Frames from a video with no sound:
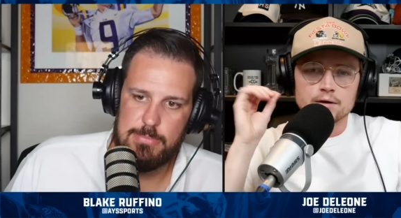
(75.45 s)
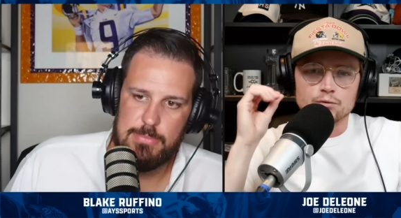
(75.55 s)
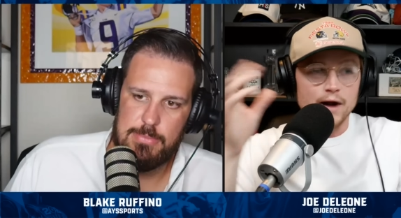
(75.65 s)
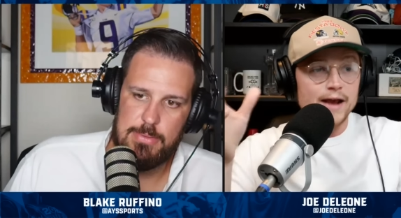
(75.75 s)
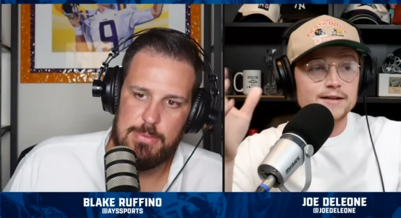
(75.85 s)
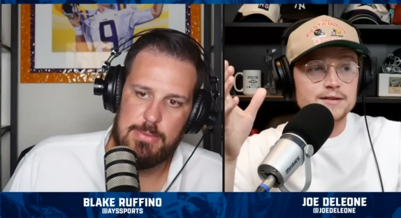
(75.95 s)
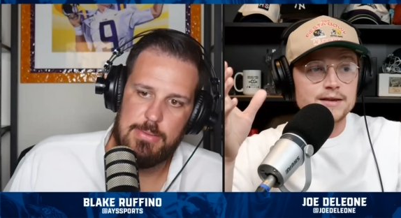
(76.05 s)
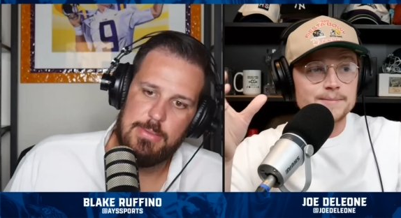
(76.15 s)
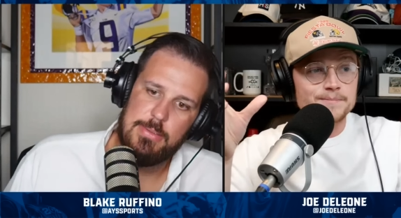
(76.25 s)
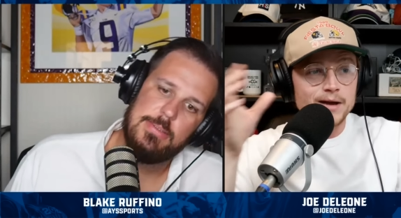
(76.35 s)
Speaker 1: Ranked
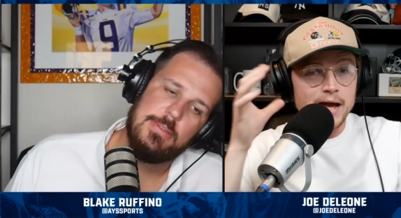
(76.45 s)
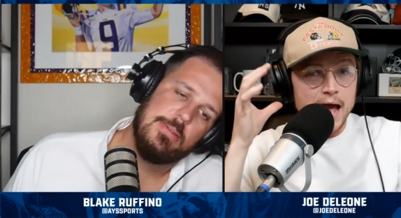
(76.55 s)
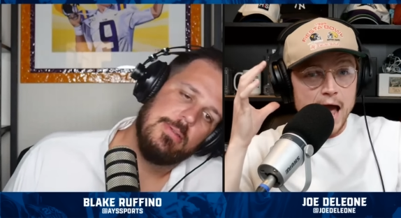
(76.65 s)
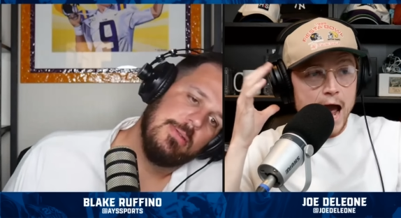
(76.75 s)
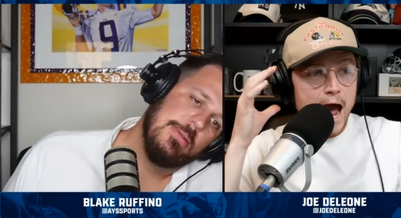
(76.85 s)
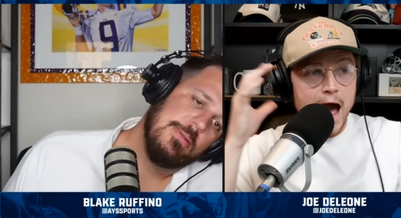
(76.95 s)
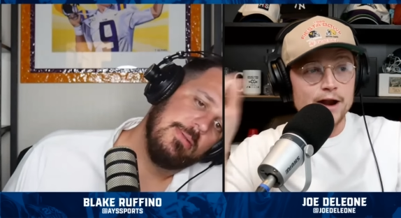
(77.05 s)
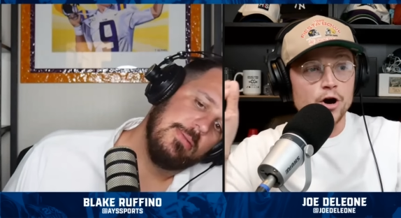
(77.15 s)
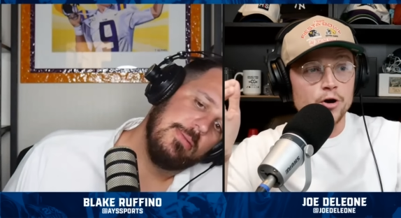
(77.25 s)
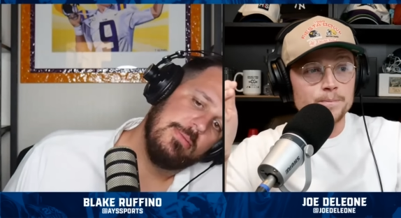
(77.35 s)
team at
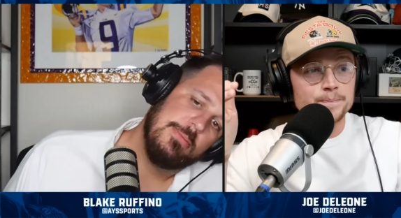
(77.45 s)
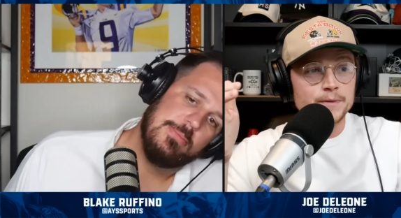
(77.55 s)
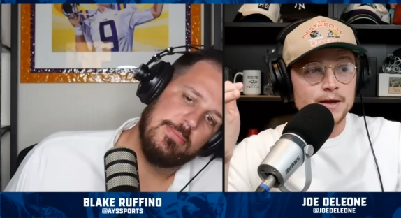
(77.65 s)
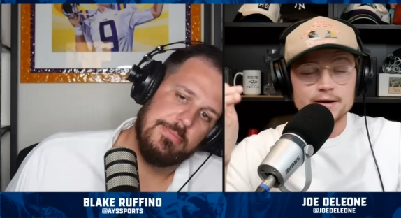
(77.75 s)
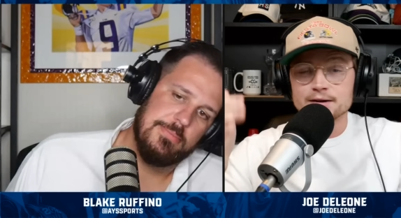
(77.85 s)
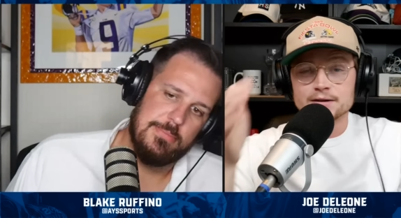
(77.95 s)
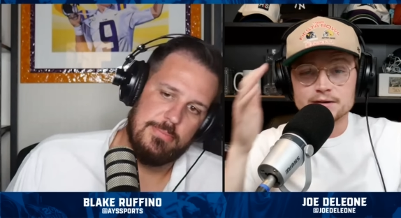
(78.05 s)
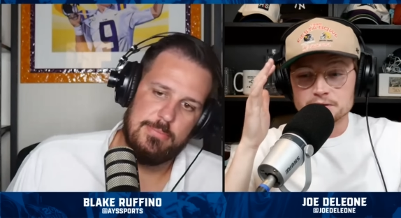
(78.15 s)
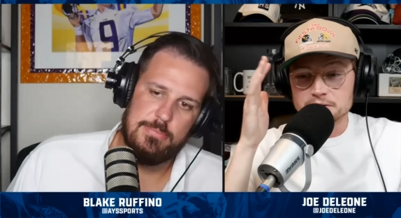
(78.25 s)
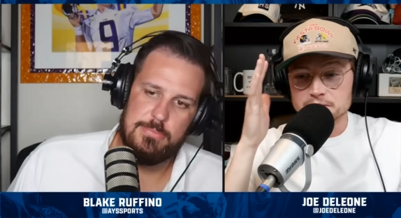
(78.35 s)
home
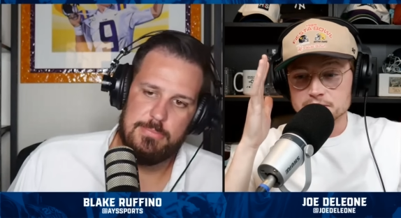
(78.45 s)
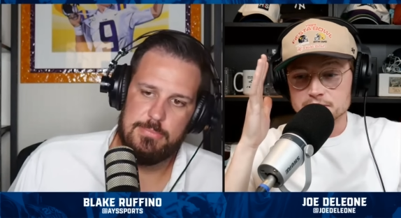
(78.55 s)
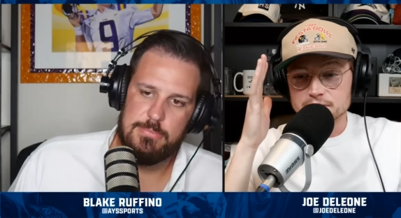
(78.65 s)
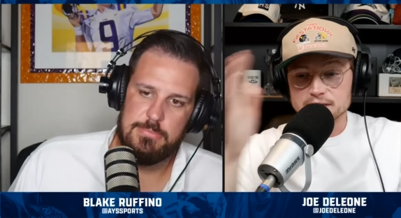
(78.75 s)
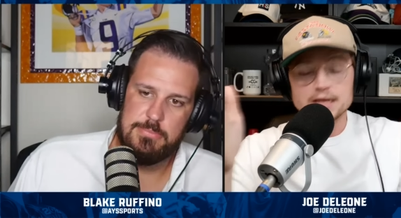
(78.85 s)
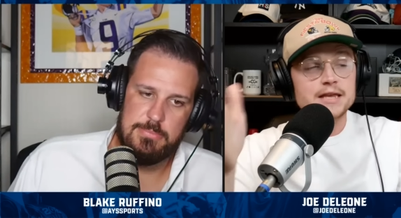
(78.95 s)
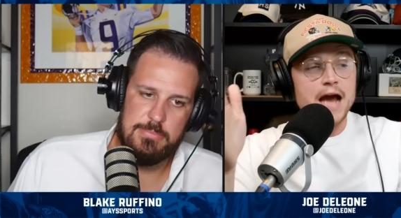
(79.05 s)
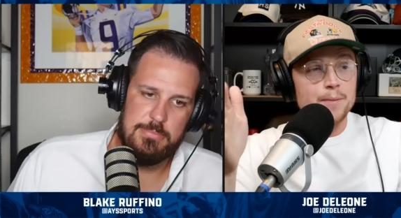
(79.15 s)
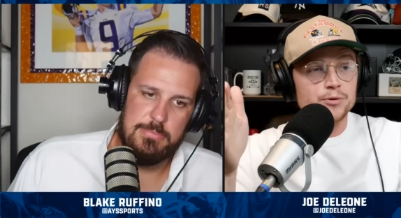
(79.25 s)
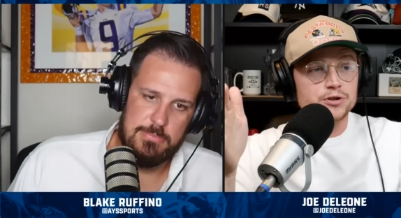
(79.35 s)
see the
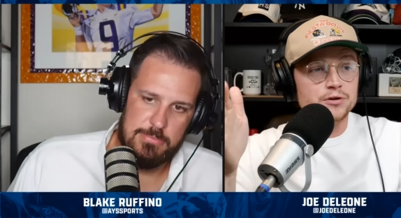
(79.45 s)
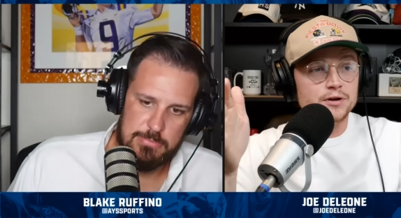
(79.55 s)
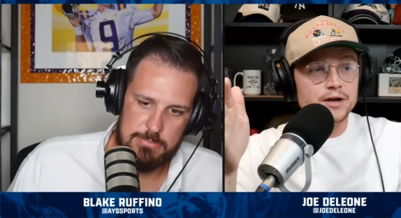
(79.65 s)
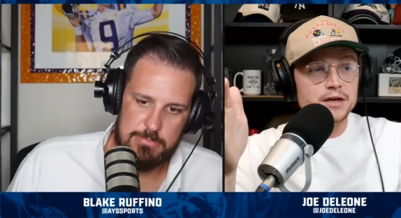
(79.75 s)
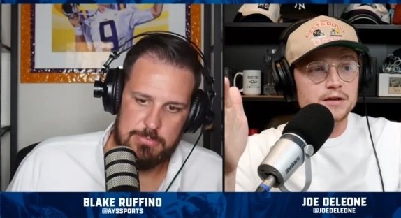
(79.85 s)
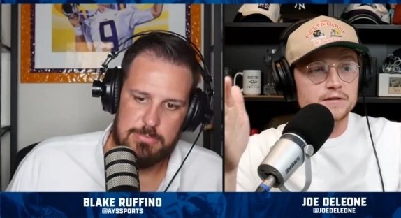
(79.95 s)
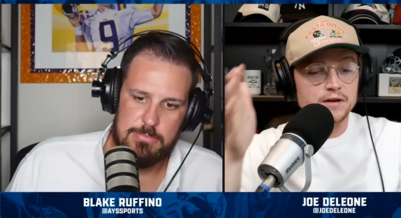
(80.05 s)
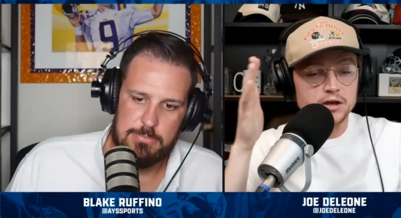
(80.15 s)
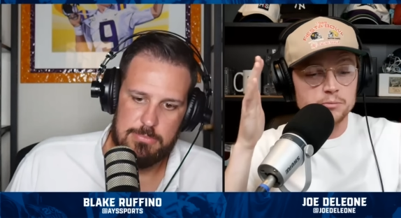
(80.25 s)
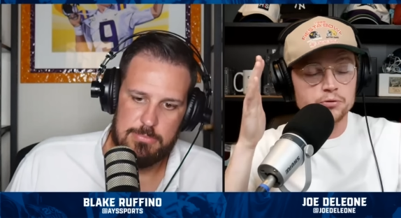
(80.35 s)
opportunity to
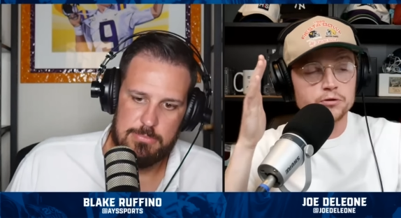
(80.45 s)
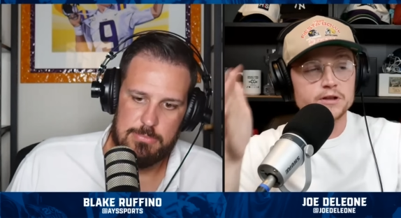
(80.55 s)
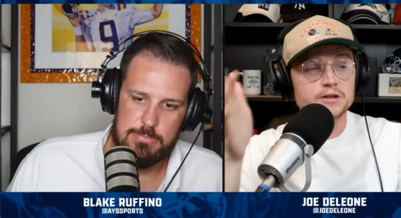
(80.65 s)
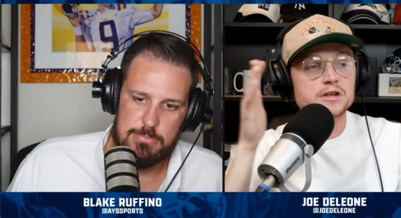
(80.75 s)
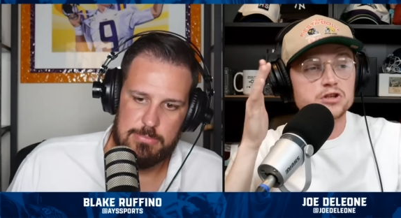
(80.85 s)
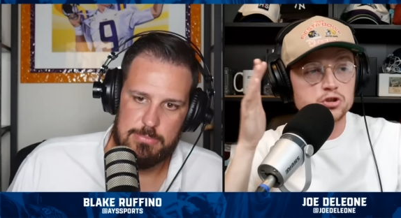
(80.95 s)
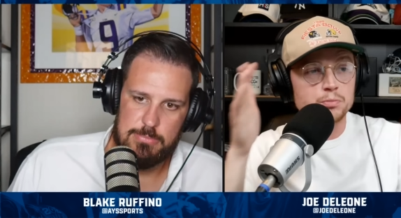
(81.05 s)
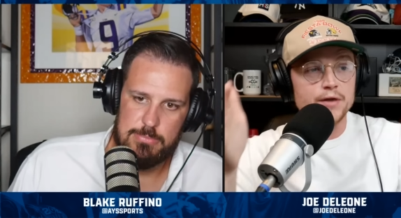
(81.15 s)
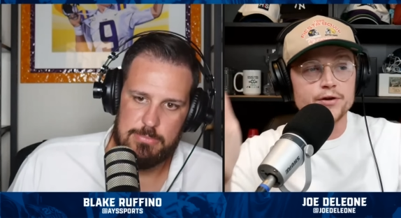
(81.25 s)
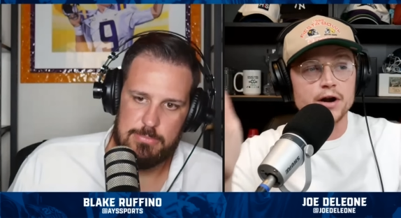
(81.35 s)
completely
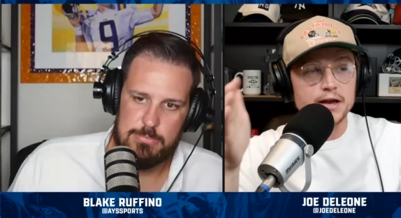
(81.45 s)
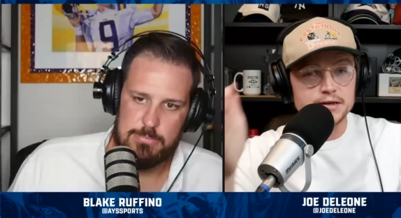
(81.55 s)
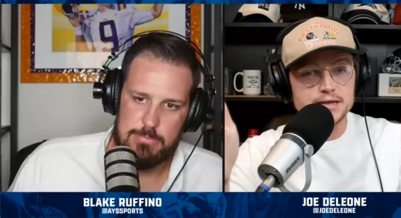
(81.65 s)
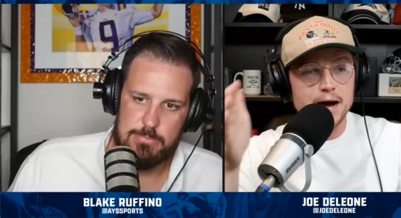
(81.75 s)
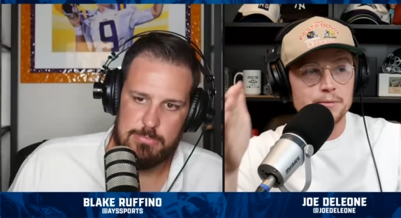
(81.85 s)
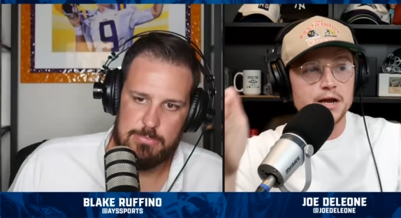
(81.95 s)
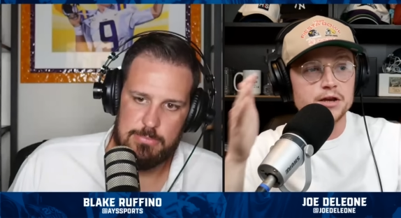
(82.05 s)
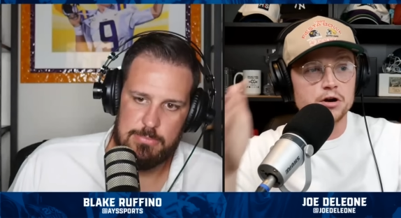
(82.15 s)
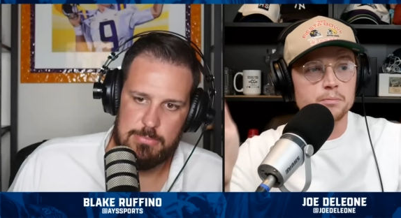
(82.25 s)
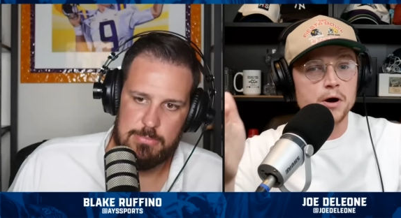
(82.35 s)
smother and dominate
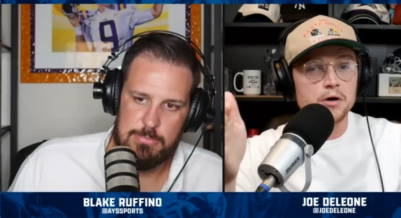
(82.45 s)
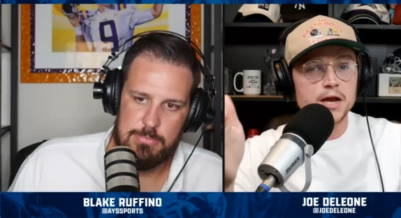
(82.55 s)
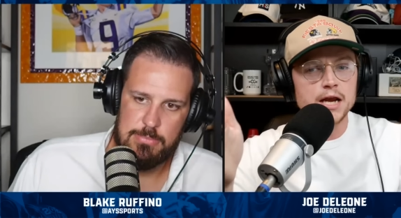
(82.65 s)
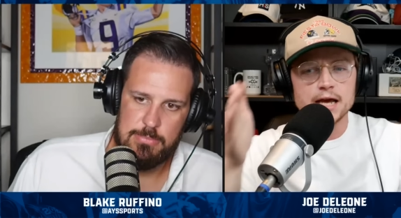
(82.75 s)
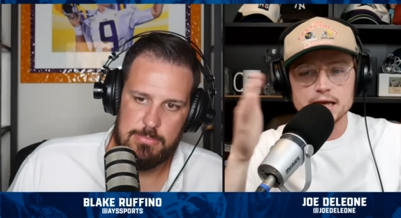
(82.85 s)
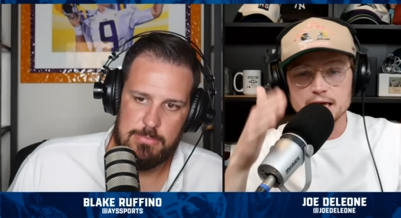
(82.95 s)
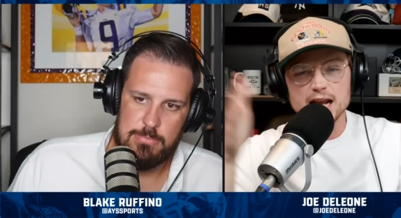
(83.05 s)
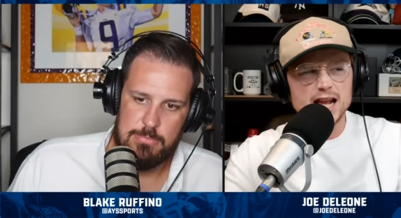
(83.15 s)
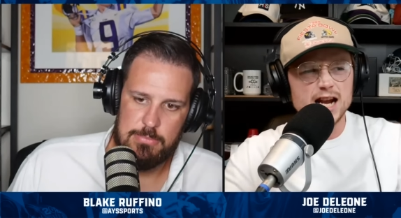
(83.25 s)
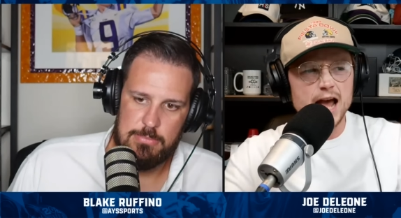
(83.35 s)
your opponent, get
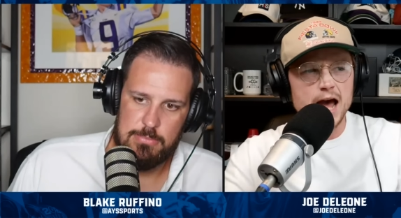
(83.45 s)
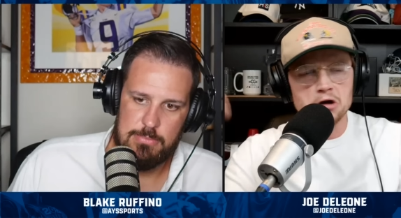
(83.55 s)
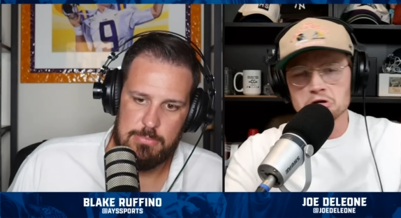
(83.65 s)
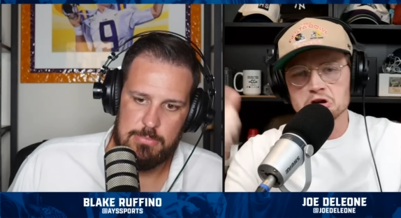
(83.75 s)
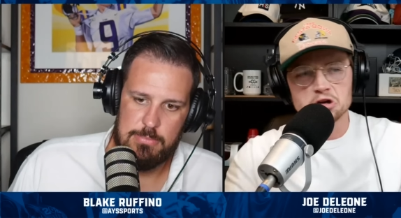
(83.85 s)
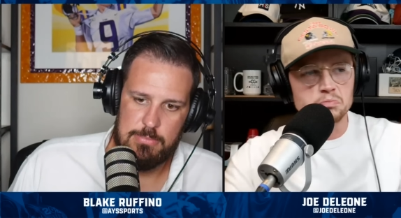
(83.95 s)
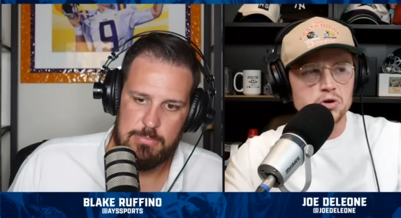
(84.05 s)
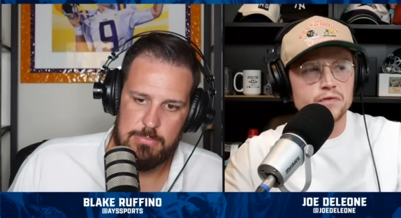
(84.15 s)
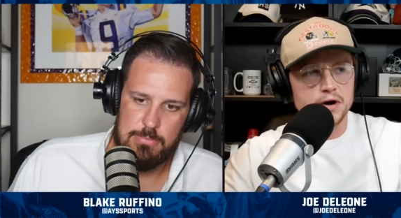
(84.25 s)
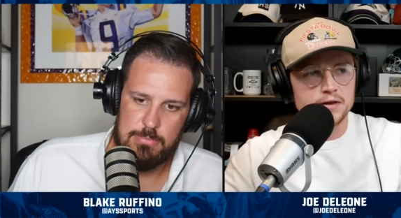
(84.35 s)
in and out,
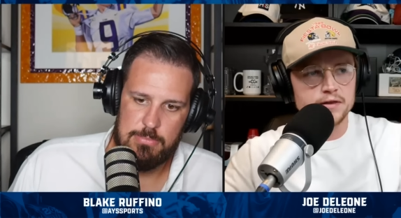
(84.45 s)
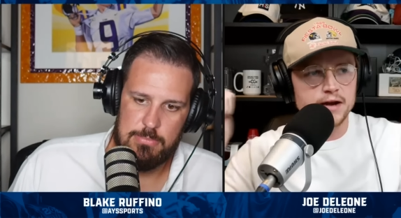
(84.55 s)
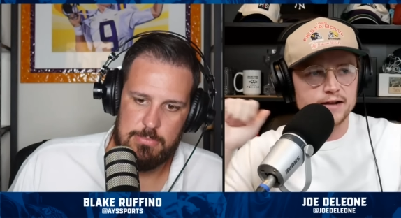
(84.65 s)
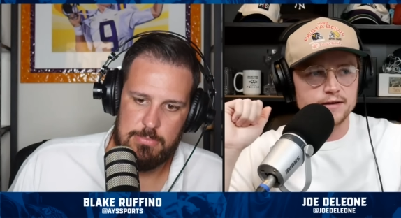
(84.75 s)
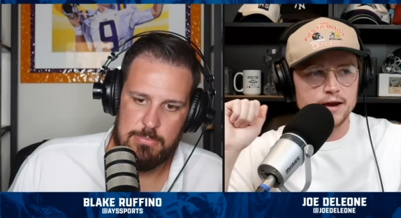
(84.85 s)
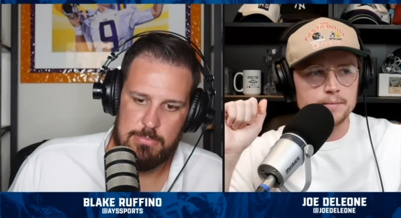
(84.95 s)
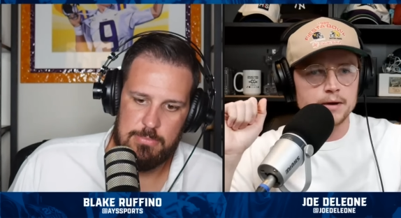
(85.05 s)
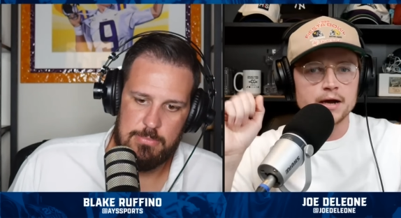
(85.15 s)
move on to the next game